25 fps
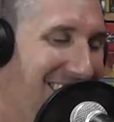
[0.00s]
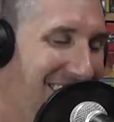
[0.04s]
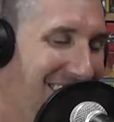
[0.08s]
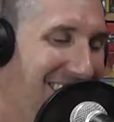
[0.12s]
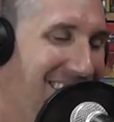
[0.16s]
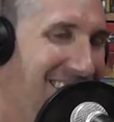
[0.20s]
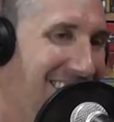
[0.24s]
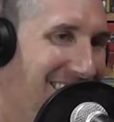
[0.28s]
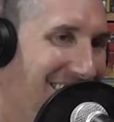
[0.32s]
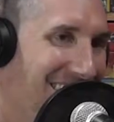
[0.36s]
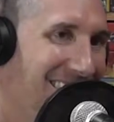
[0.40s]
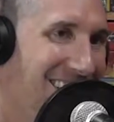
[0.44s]

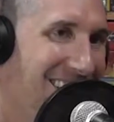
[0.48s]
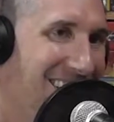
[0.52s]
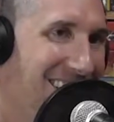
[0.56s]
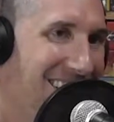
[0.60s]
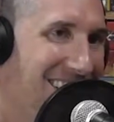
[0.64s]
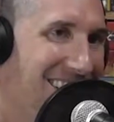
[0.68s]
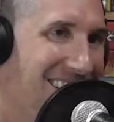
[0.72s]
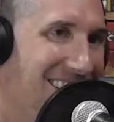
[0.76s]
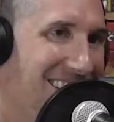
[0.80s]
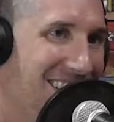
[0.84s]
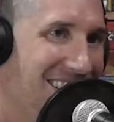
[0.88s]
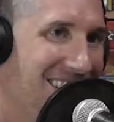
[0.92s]

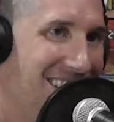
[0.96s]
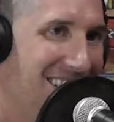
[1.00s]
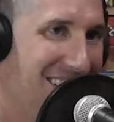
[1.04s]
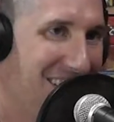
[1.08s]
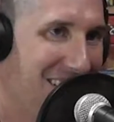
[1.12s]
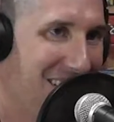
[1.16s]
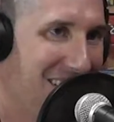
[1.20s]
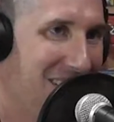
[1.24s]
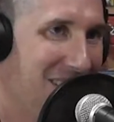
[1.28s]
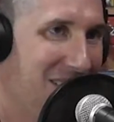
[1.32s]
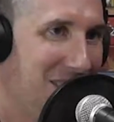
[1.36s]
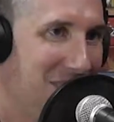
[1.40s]

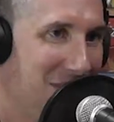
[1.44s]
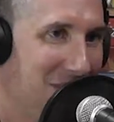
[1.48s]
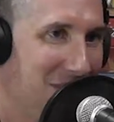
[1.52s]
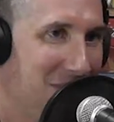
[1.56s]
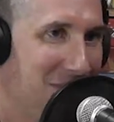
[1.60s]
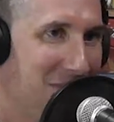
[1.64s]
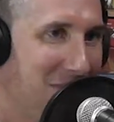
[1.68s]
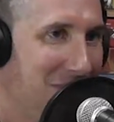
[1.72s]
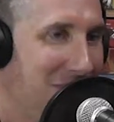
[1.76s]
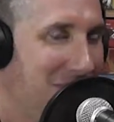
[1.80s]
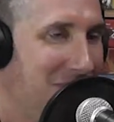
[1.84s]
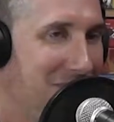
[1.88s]

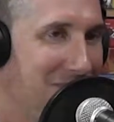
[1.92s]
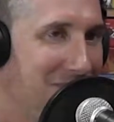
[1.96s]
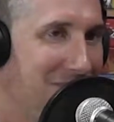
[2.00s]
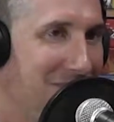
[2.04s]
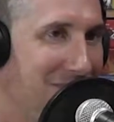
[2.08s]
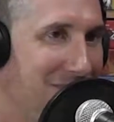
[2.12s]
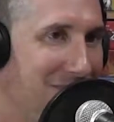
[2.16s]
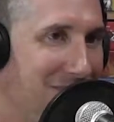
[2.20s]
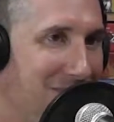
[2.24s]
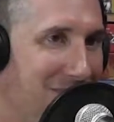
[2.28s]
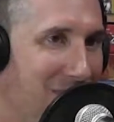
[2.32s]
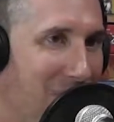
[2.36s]

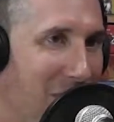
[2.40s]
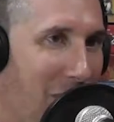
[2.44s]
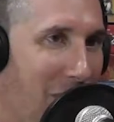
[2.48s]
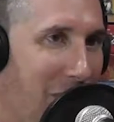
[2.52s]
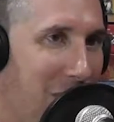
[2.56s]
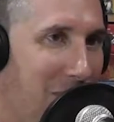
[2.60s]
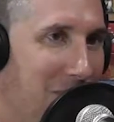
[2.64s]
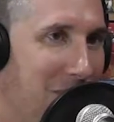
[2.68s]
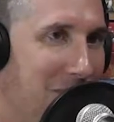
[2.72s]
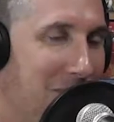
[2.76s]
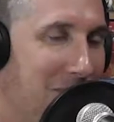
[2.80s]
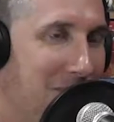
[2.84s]

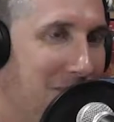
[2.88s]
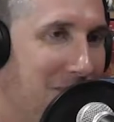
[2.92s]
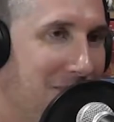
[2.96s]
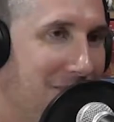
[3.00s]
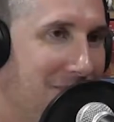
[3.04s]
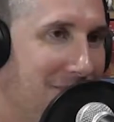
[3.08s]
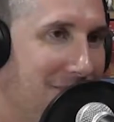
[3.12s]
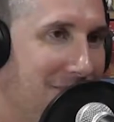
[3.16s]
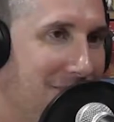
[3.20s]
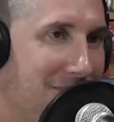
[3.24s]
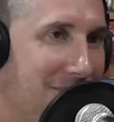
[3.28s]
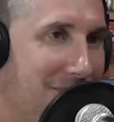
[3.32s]

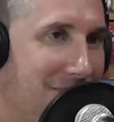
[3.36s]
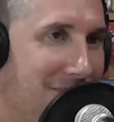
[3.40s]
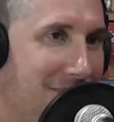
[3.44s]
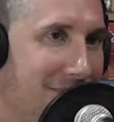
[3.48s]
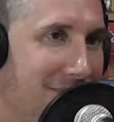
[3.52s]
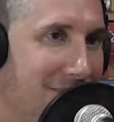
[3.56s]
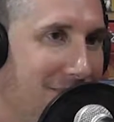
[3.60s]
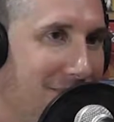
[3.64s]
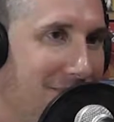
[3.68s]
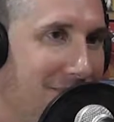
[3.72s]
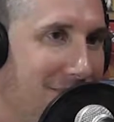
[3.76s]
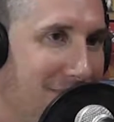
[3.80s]

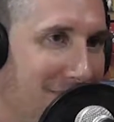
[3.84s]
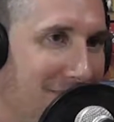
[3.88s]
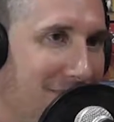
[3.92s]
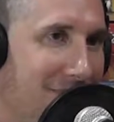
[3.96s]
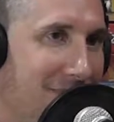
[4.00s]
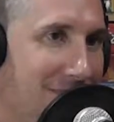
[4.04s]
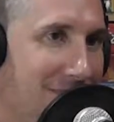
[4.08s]
This person isn't speaking.